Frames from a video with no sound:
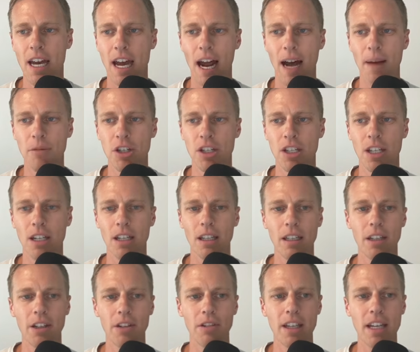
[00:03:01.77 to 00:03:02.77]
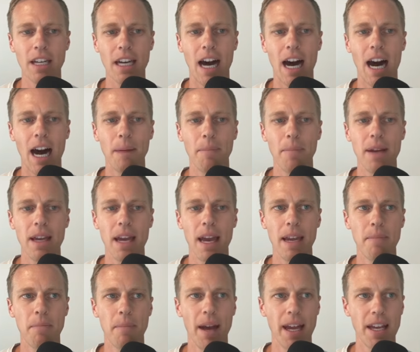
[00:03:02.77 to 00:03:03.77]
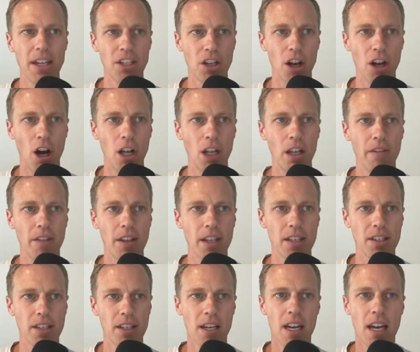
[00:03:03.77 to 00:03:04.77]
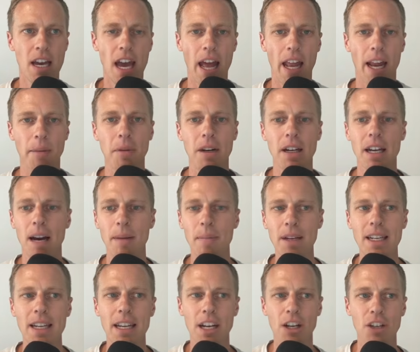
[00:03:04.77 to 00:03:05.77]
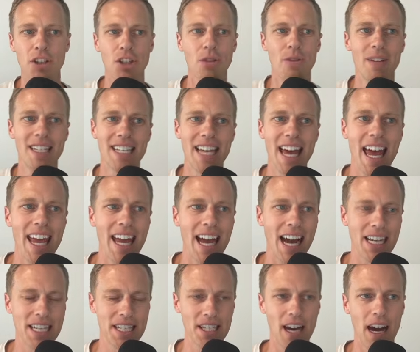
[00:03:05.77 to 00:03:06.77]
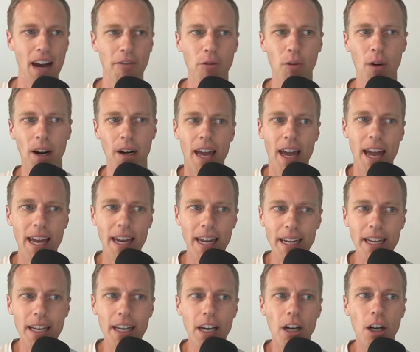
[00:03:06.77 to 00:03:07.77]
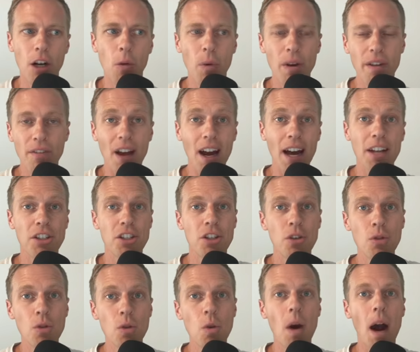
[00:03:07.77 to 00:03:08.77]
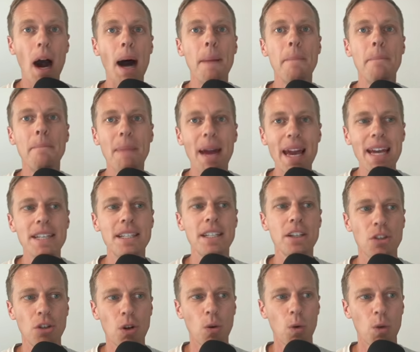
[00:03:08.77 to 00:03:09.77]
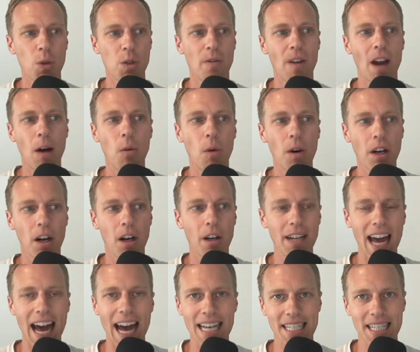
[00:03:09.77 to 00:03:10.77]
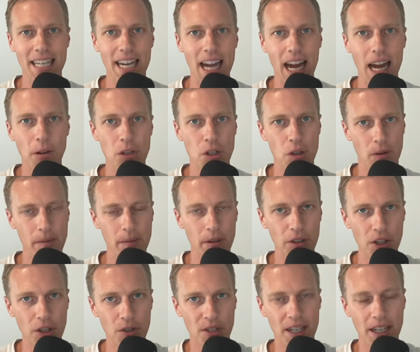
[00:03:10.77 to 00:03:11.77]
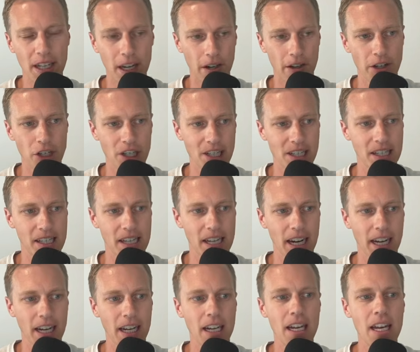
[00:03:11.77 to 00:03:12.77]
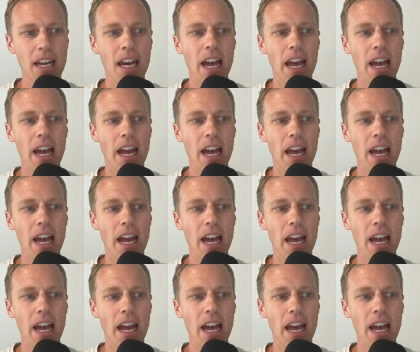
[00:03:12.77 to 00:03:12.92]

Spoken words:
I'm just going to literally copy and paste all of this. And I'm going to come in here to this AI software. And in here, we've got 2 amazing tools. We've got one called Ask AI, which we're going to be using here in just a second.